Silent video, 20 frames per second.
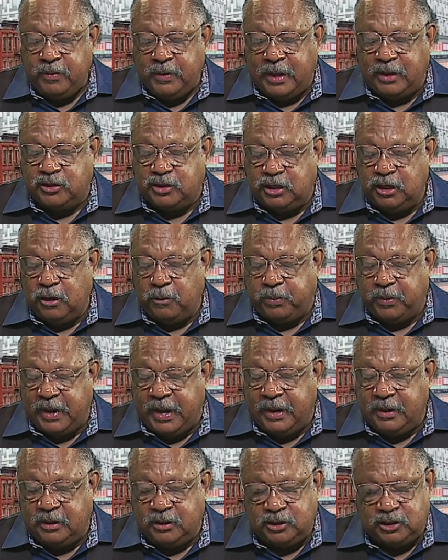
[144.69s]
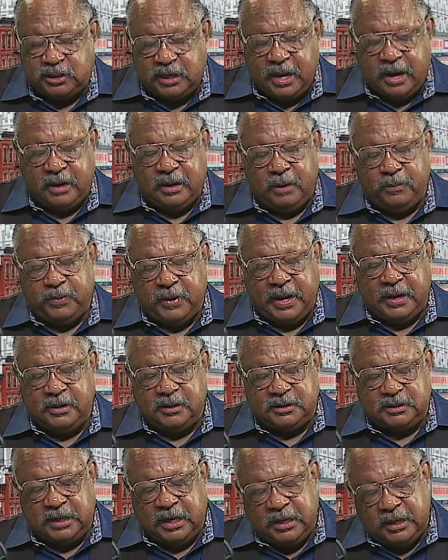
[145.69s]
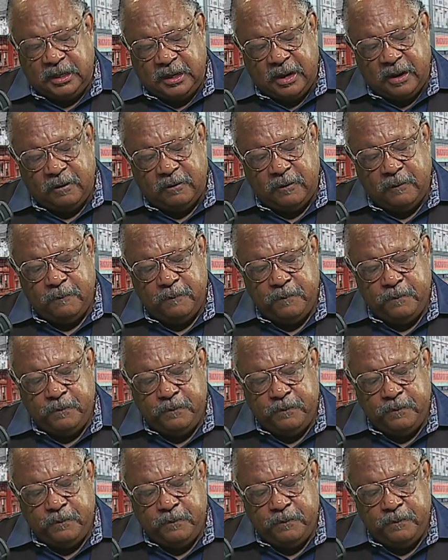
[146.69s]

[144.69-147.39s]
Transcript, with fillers: they still plan to share. They plan to stay together,